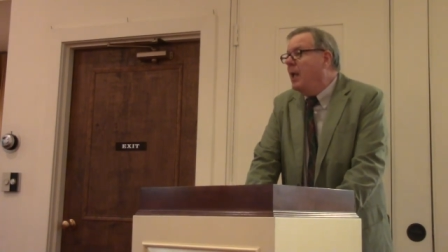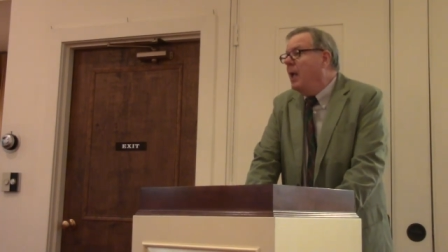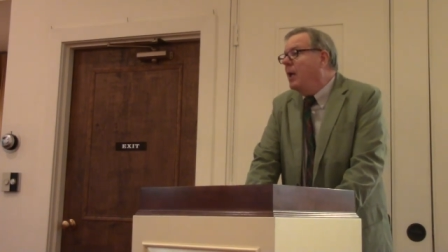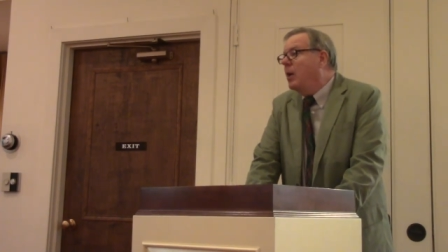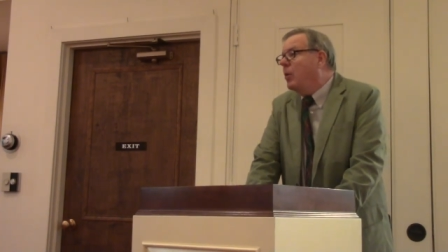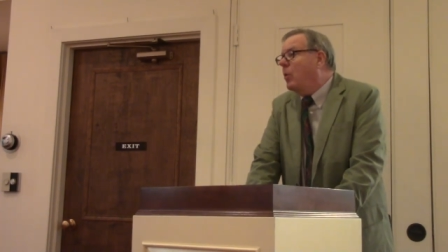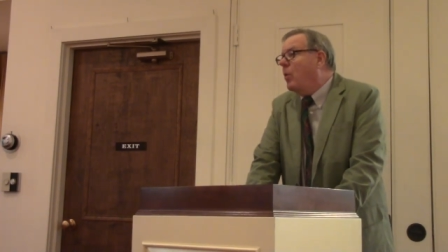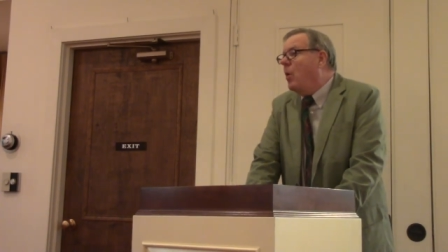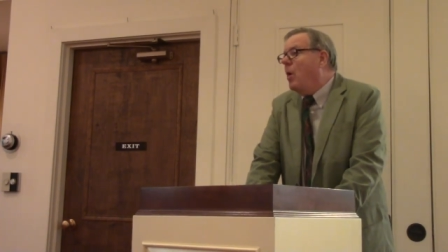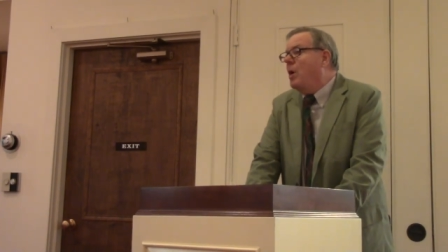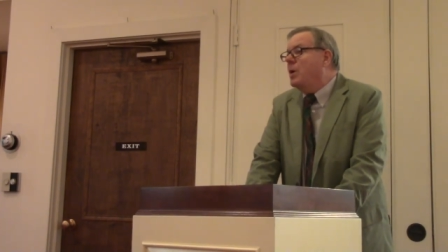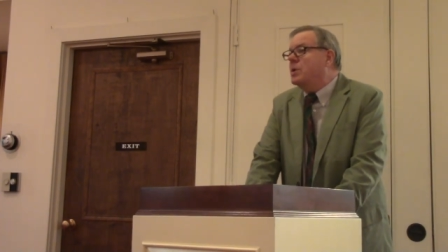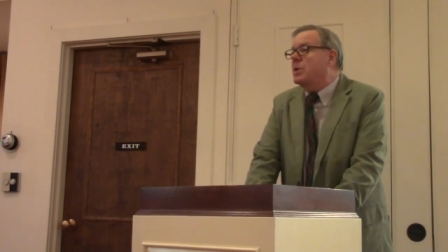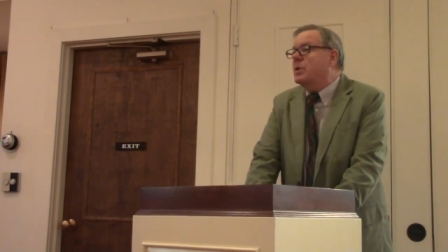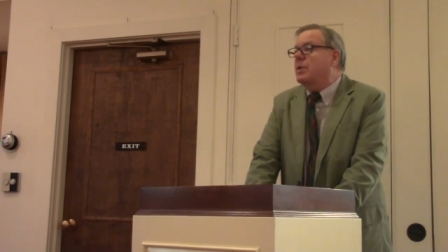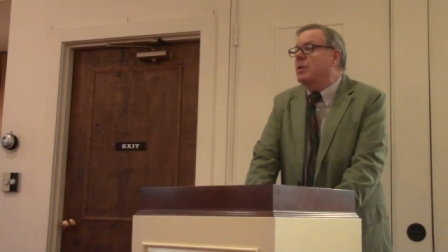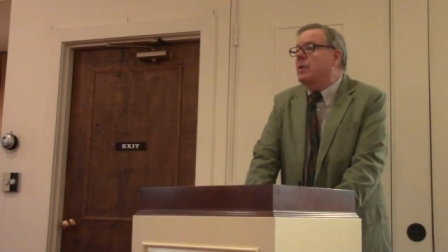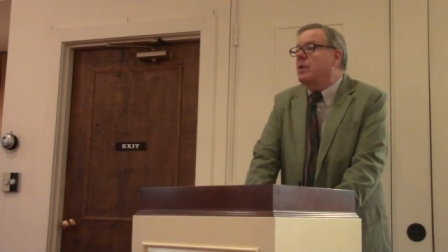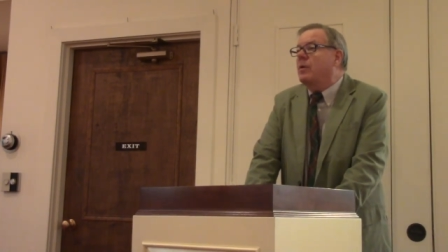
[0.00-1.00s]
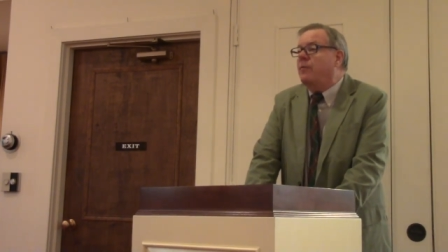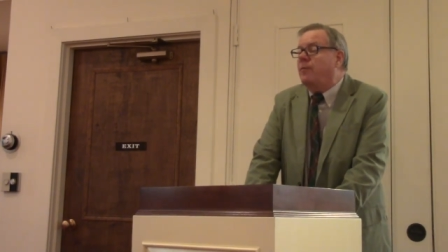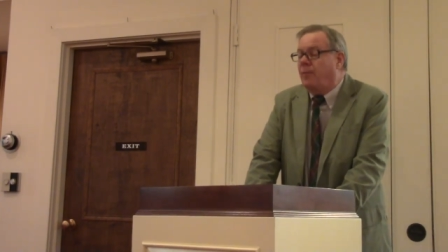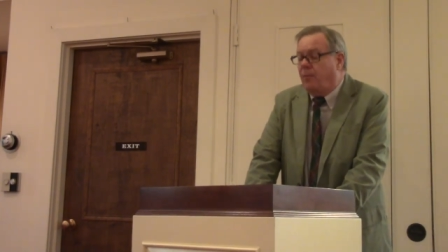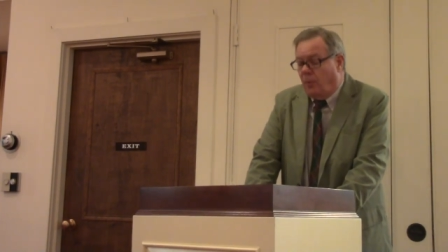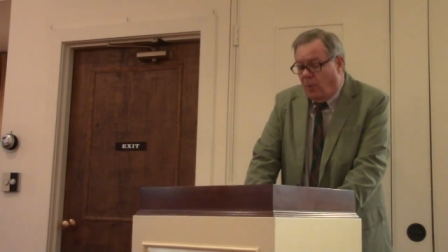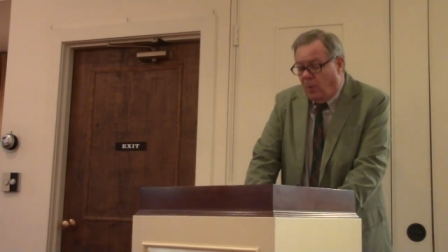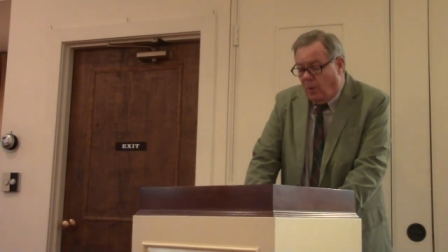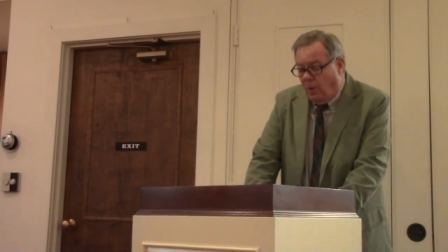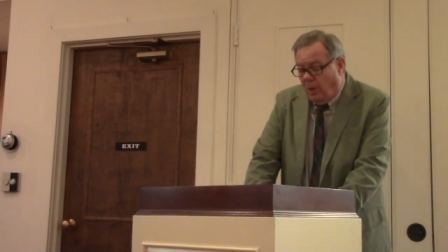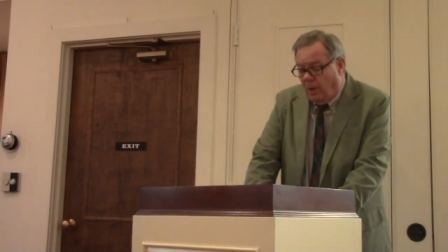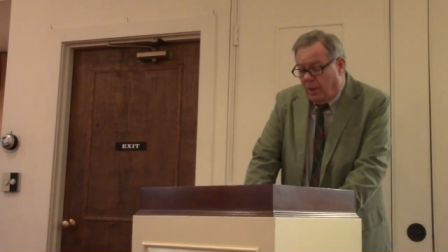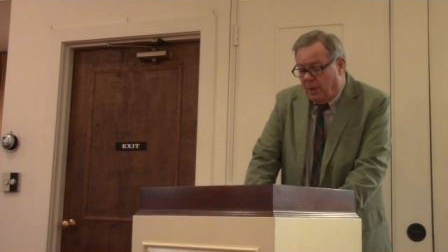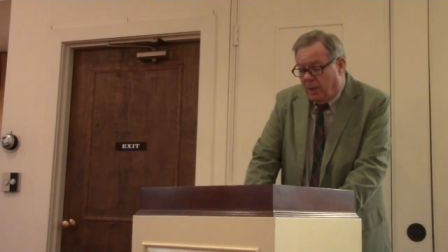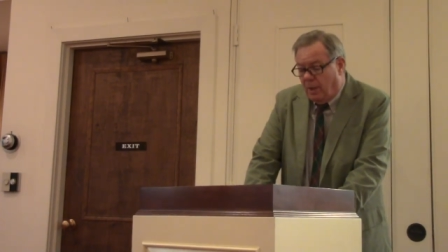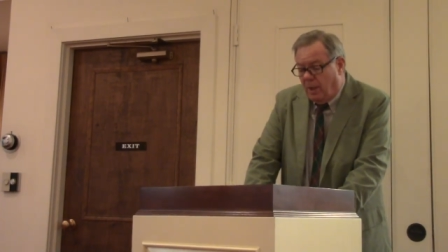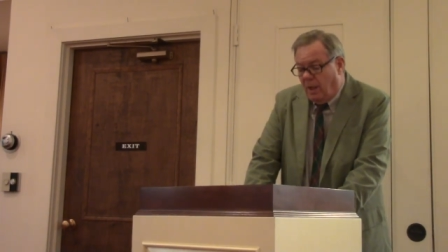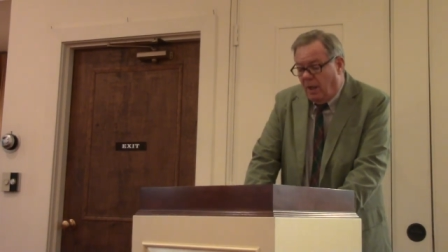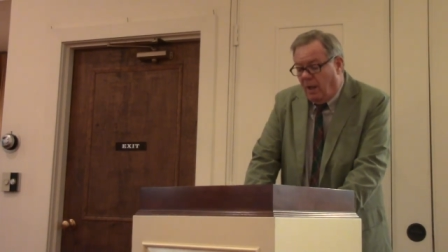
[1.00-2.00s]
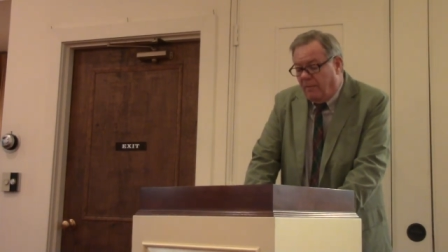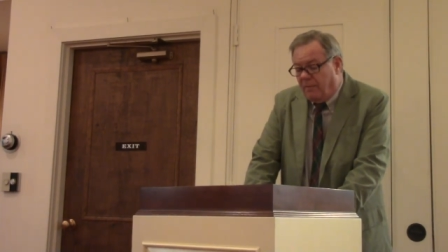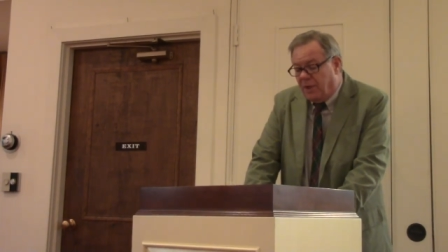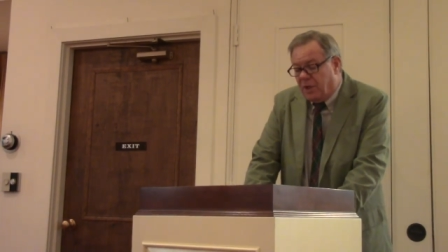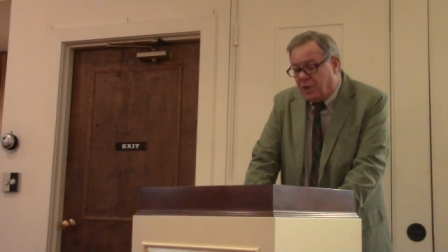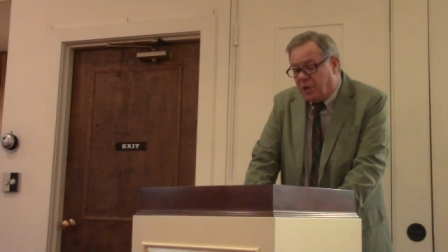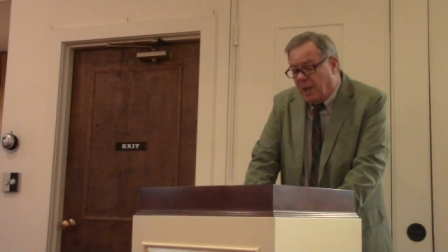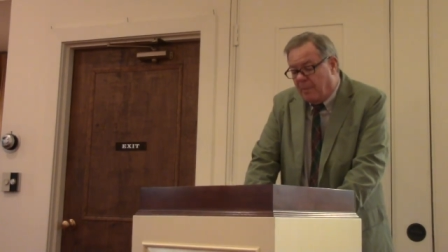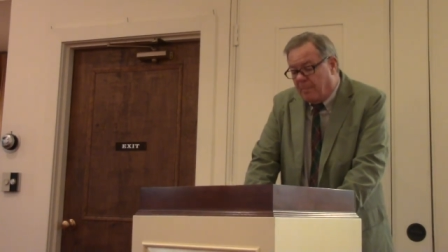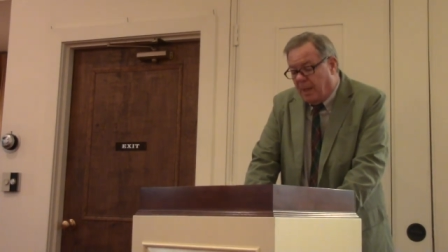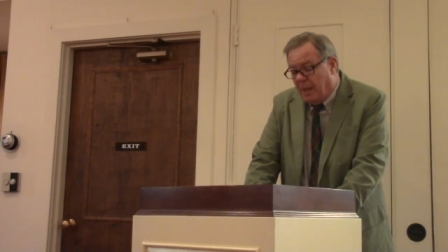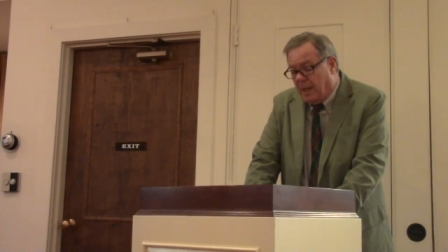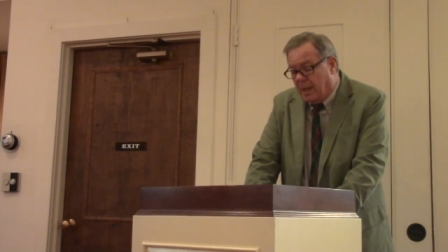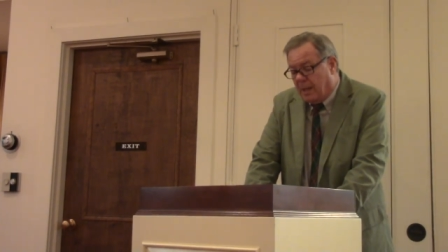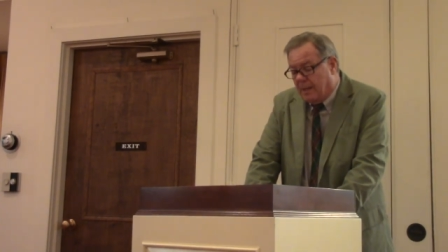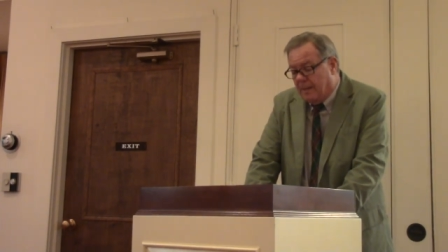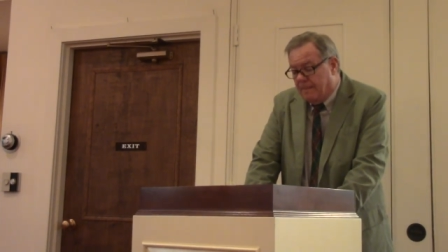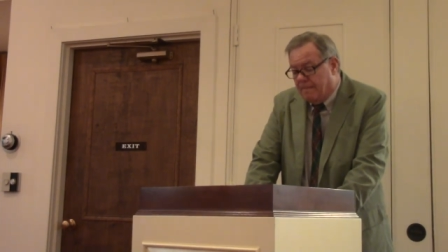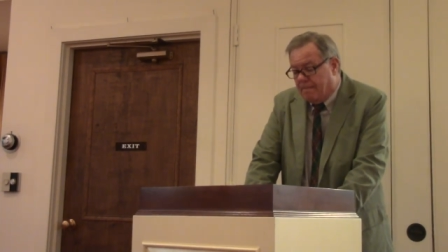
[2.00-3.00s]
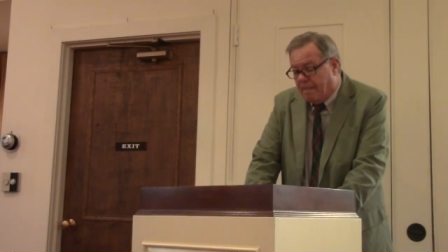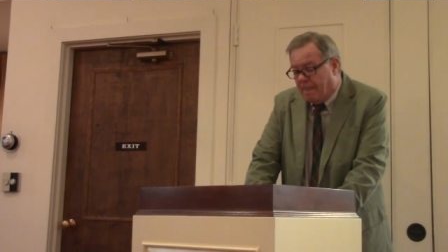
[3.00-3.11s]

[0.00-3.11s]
and crossed the ford of the Jabbok.